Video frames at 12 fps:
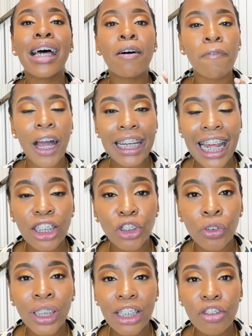
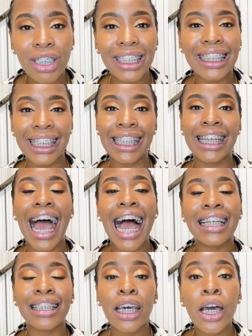financial literacy
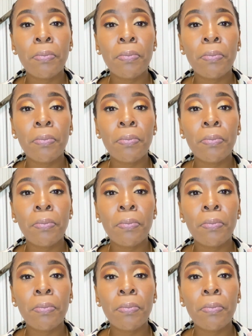and